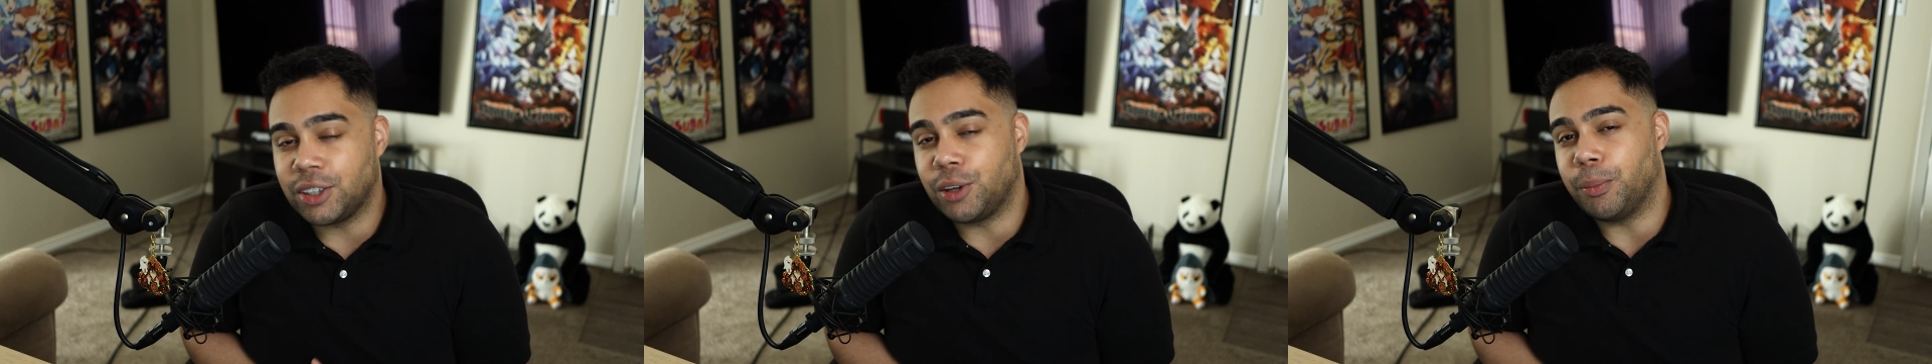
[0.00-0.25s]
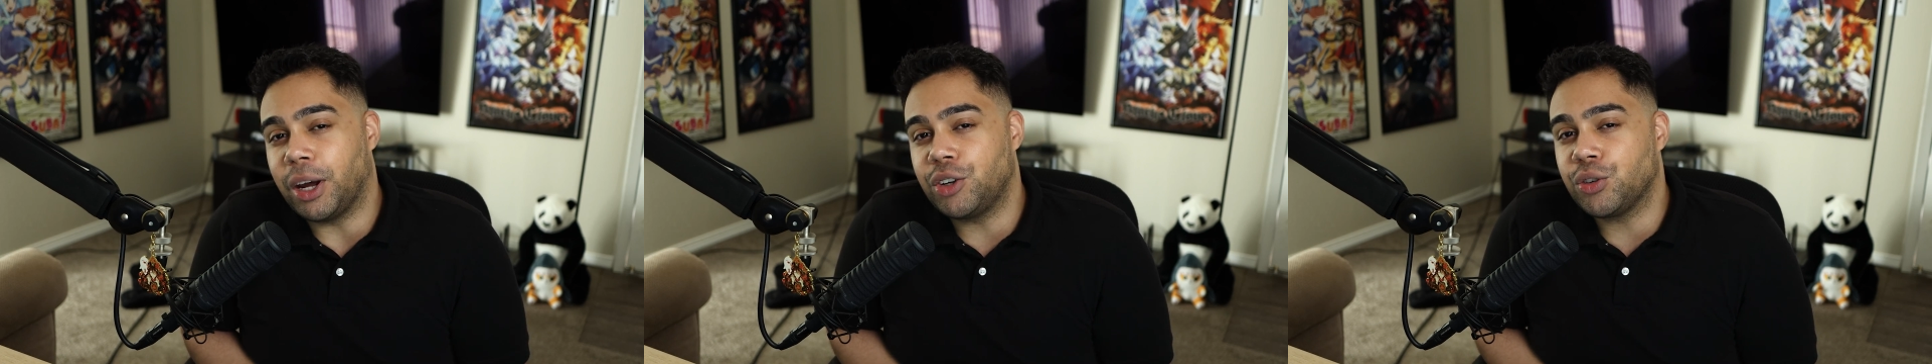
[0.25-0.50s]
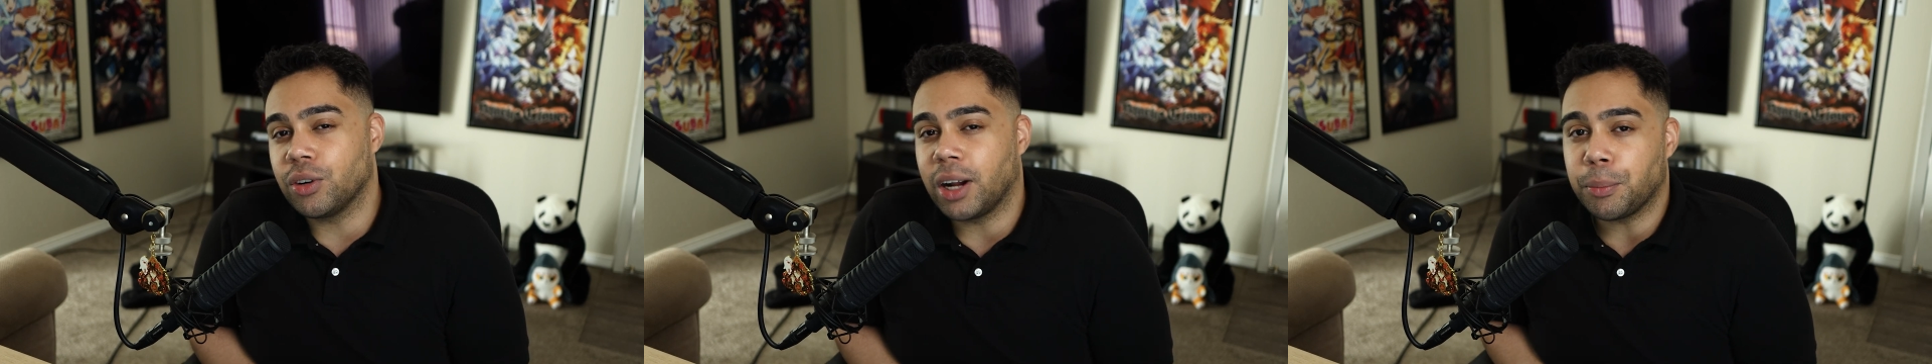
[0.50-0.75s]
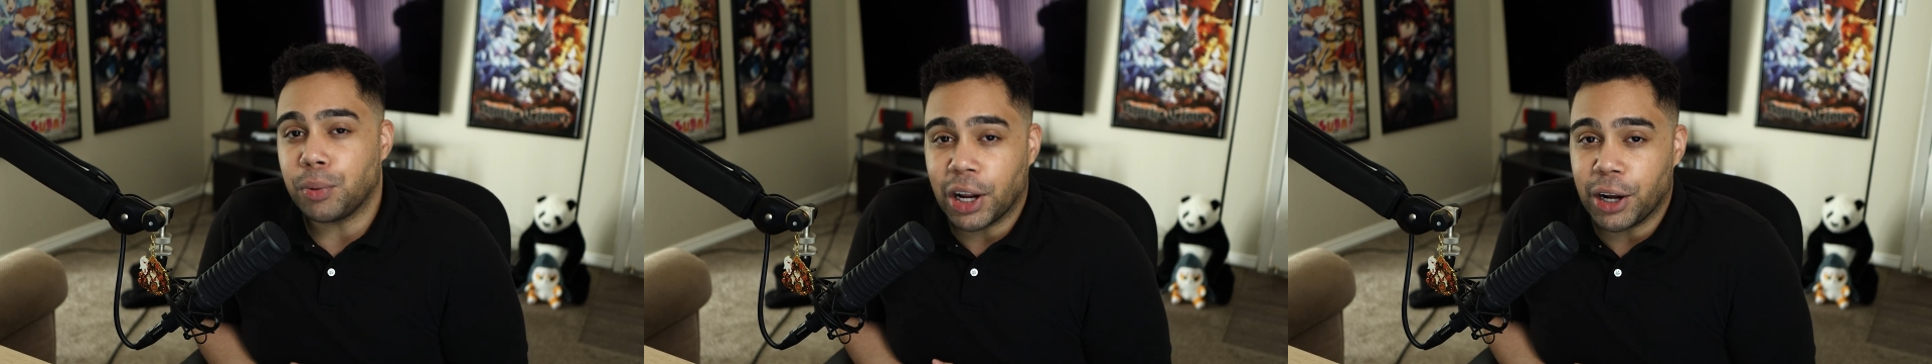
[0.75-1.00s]
to make sure
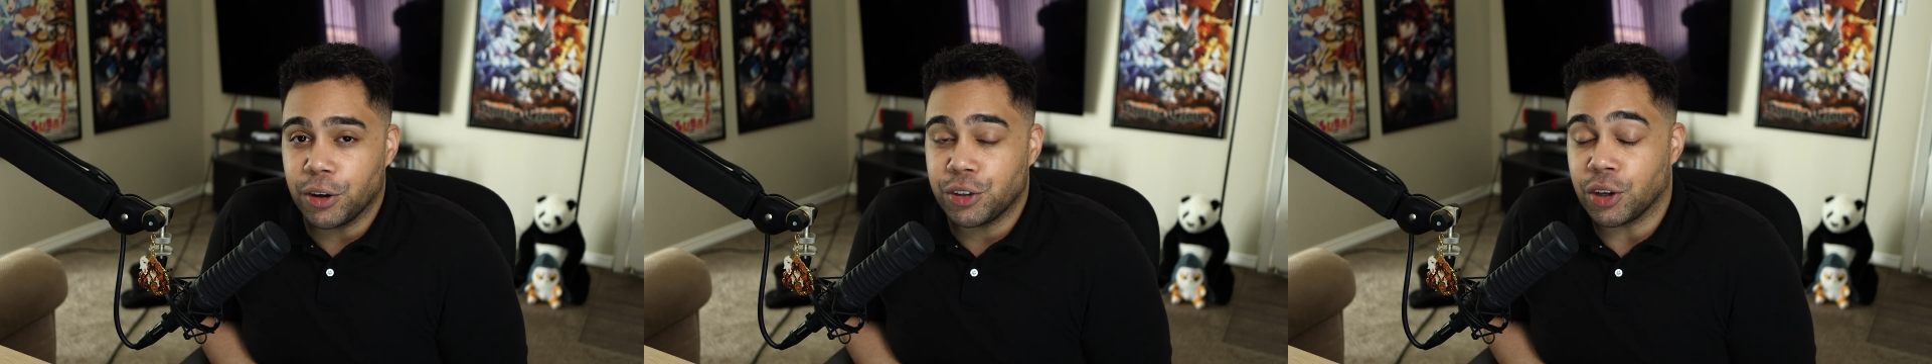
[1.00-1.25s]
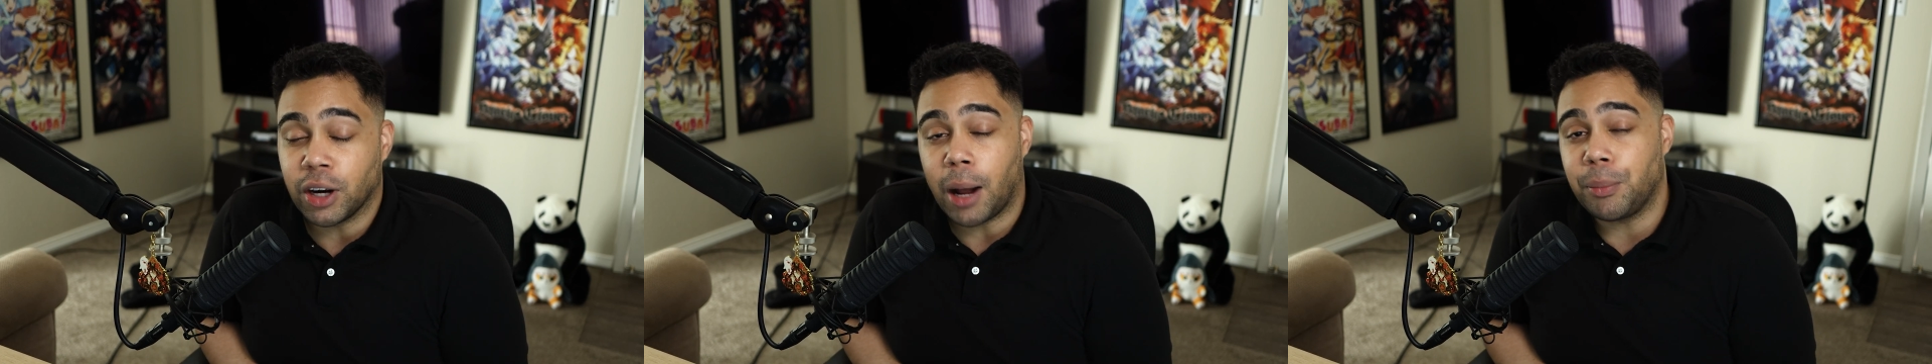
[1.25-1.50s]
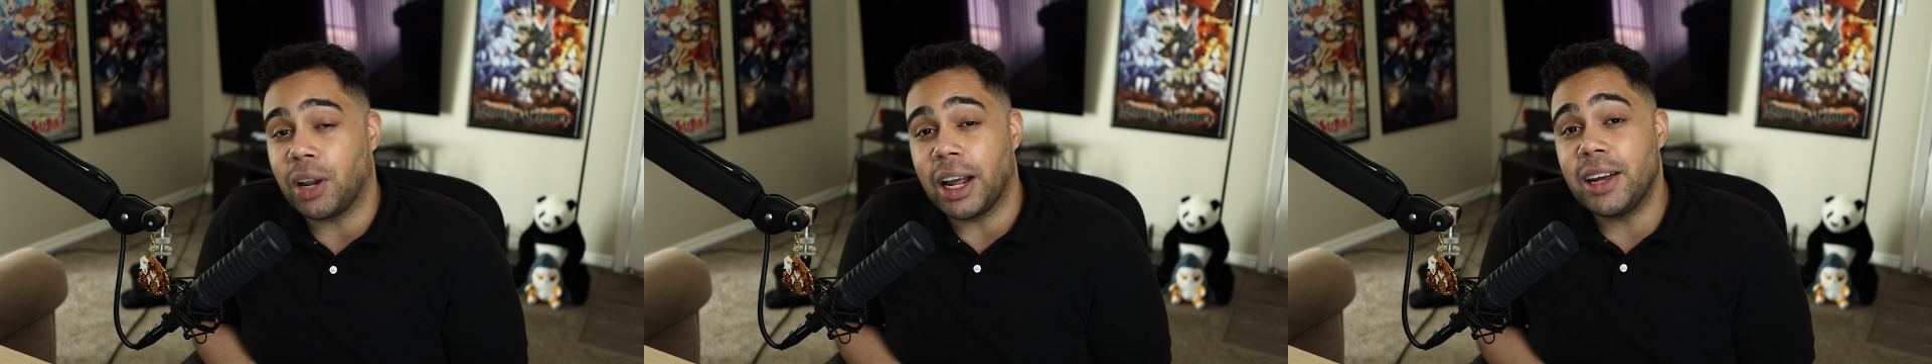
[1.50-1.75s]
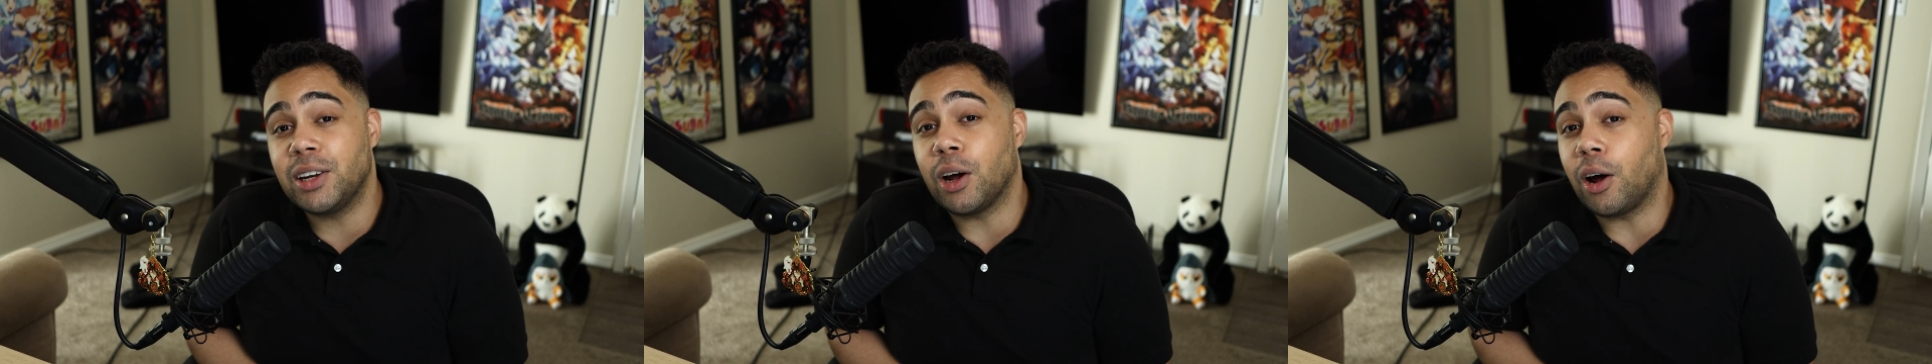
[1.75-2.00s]
that players are not
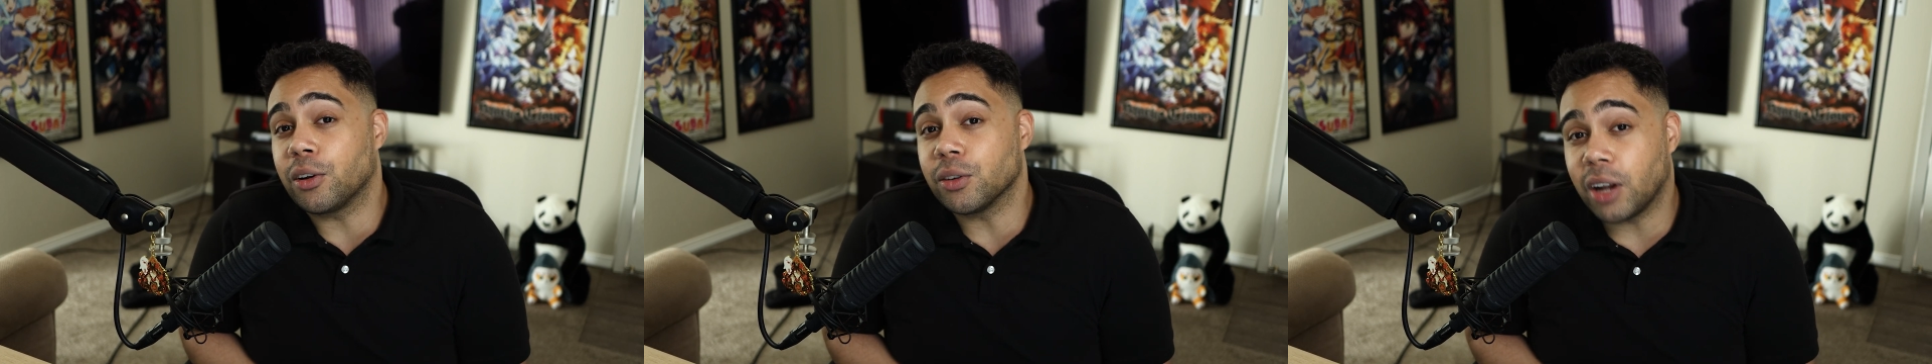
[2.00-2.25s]
playing the other